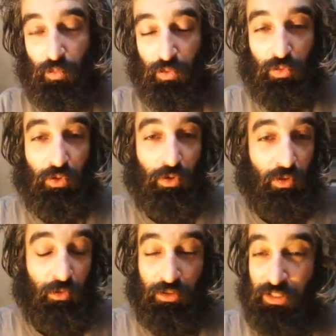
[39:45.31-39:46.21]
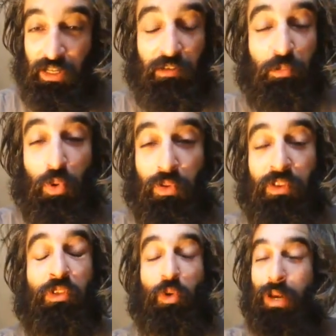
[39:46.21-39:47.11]
with the city of
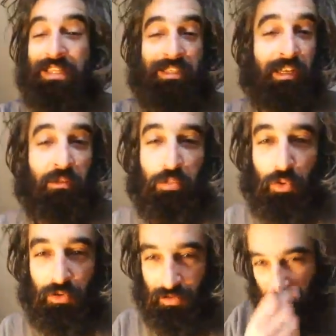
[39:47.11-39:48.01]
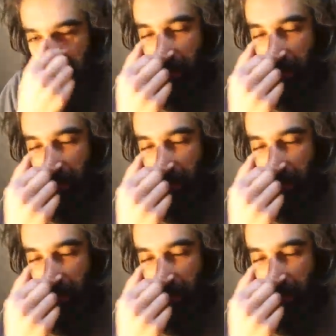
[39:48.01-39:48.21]
Portland, the great city of Portland.